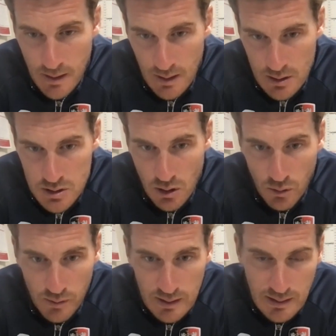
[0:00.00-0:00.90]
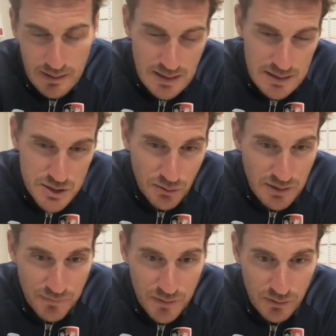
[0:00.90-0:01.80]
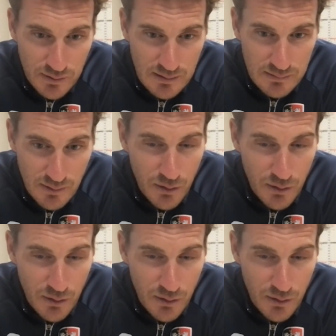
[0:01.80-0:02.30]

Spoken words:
So it's so difficult in not